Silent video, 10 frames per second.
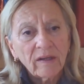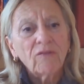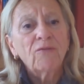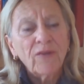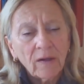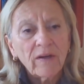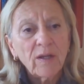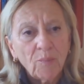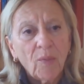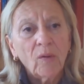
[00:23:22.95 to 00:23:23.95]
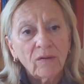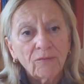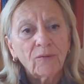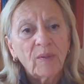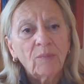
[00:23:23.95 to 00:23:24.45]
It's very
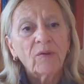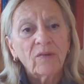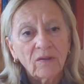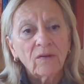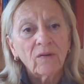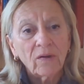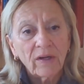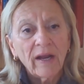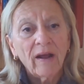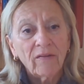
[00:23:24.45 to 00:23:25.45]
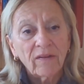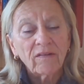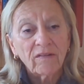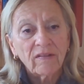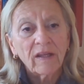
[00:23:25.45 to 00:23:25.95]
important for people to learn how
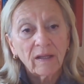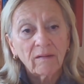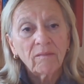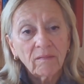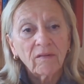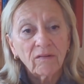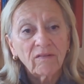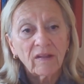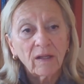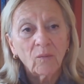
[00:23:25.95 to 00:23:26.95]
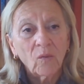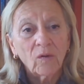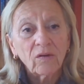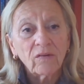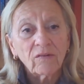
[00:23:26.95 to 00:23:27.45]
this thing
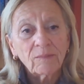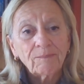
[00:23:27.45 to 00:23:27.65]
works.